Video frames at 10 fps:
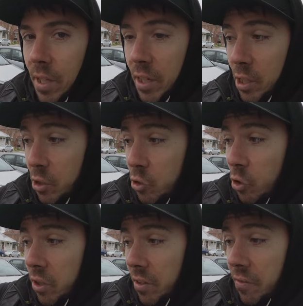that
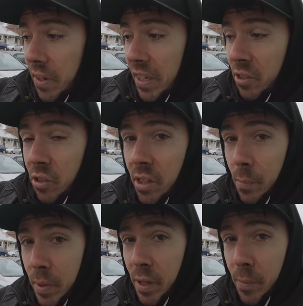destroyed the face and
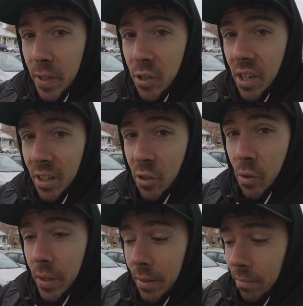the pyramids next
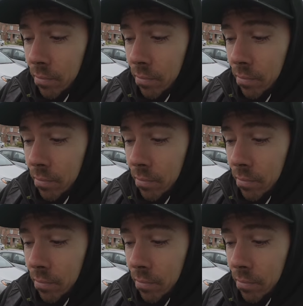to it